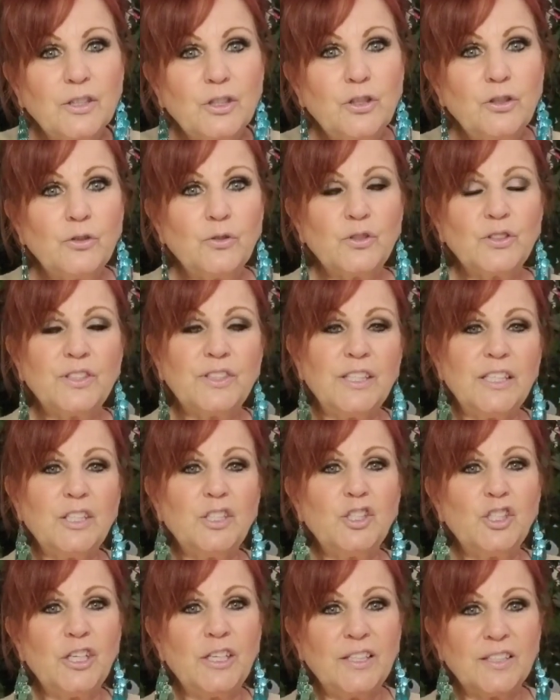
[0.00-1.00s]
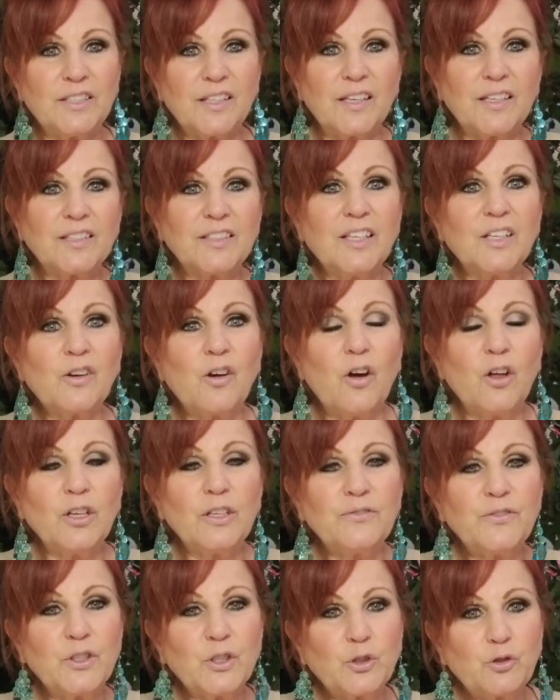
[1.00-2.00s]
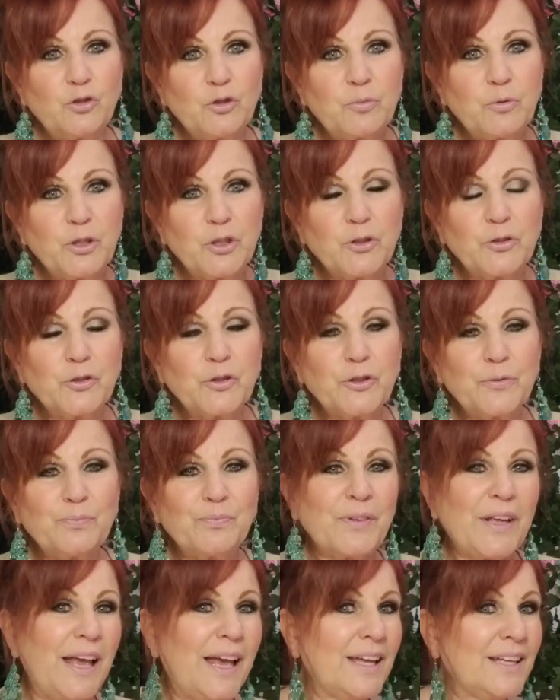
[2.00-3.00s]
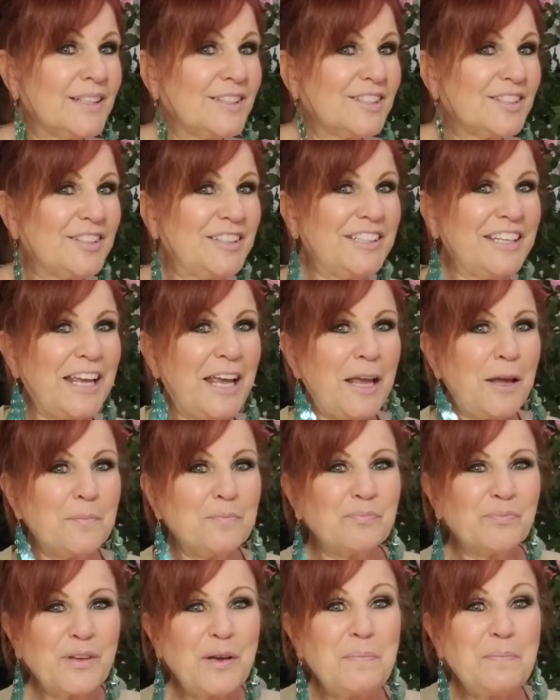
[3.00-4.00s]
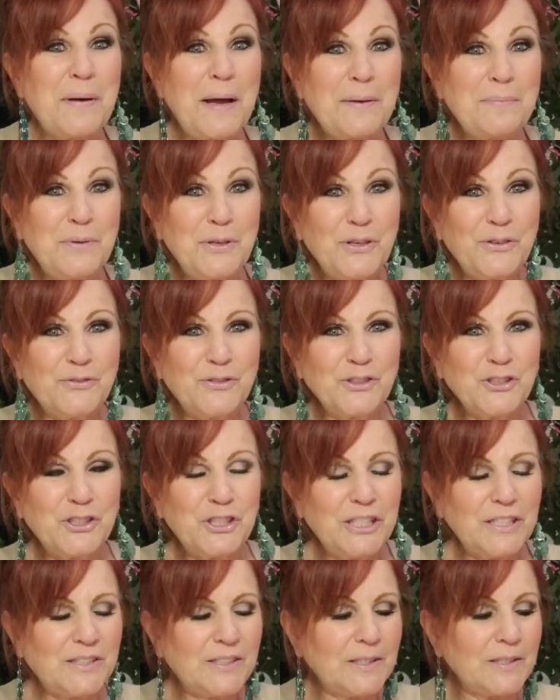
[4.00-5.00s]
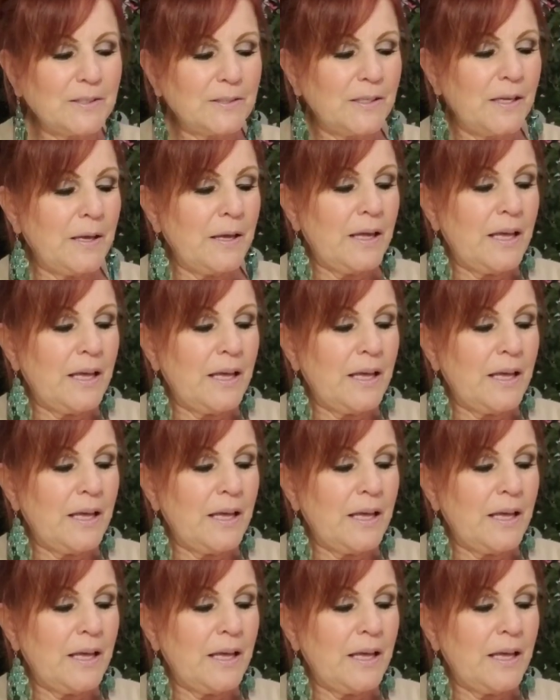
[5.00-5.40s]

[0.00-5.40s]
to see Jesus in all of the scriptures, hence the name, My Beautiful Jesus.